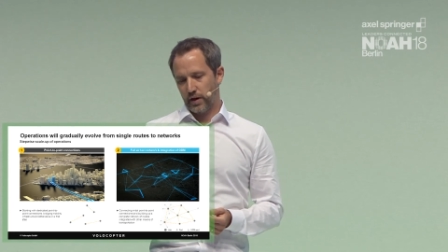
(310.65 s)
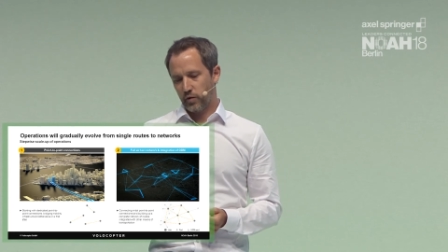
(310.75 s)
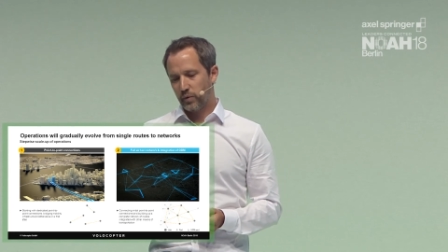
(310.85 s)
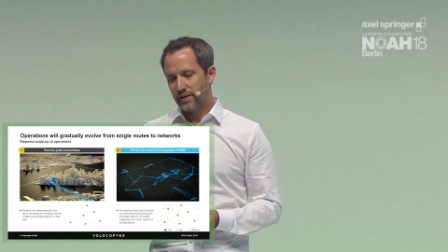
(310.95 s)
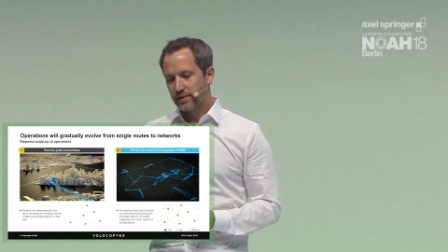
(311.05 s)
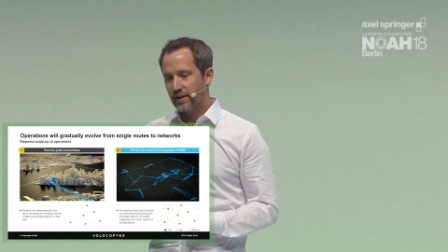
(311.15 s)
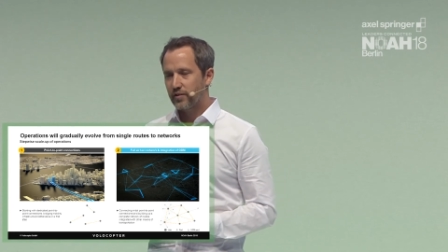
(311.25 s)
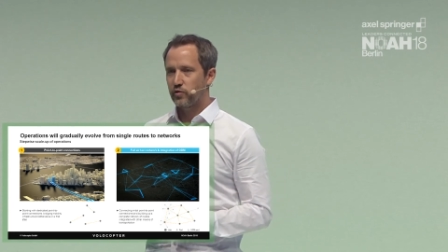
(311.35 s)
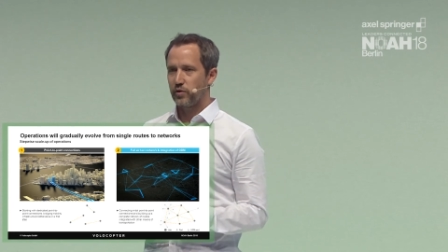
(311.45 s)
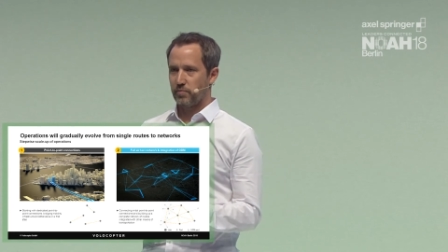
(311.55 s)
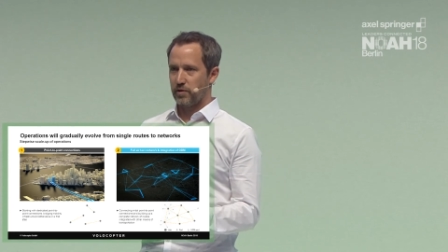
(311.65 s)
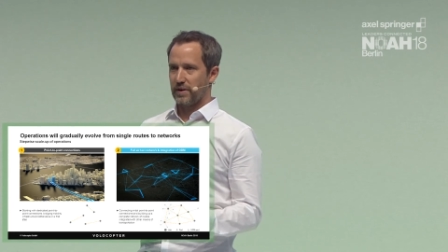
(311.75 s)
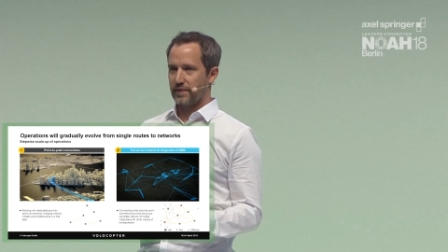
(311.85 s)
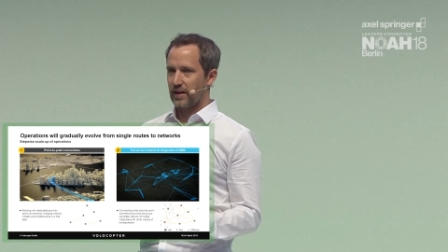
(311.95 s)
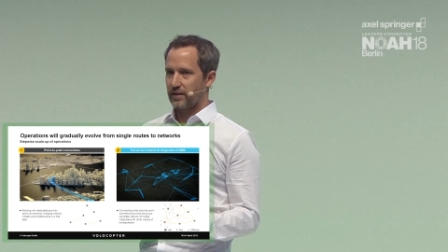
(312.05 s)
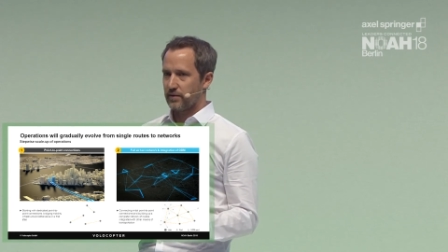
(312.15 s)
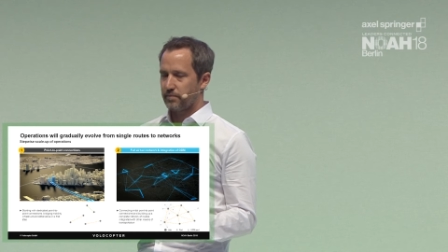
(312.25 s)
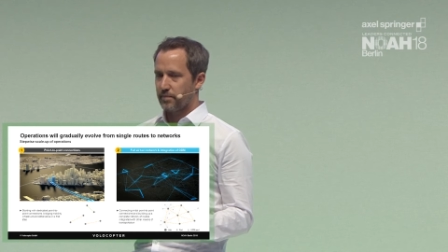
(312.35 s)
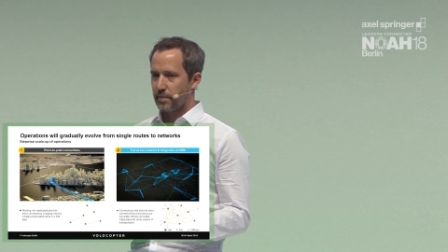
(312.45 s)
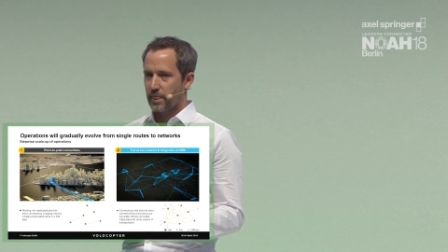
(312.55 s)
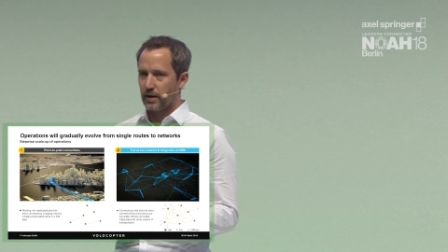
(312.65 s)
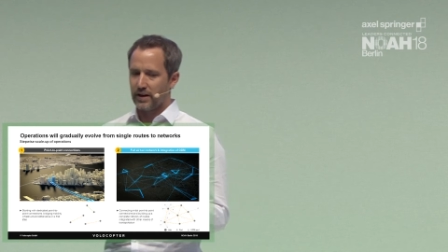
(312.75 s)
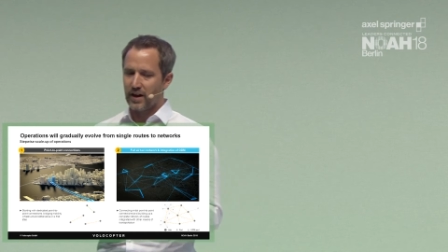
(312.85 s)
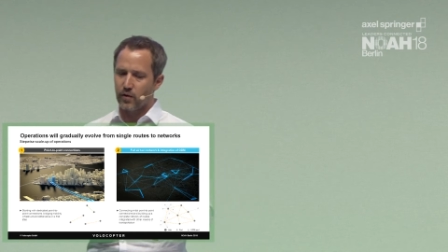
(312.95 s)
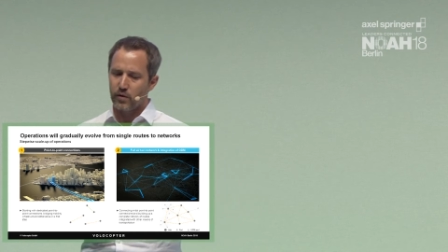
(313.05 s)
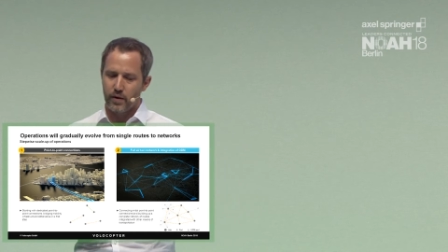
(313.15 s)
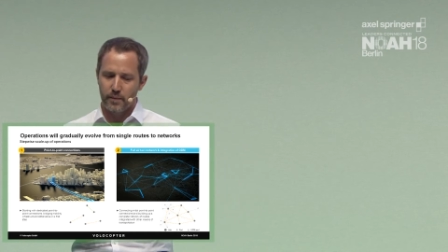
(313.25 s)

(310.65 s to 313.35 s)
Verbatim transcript: and we intend to implement that. Now,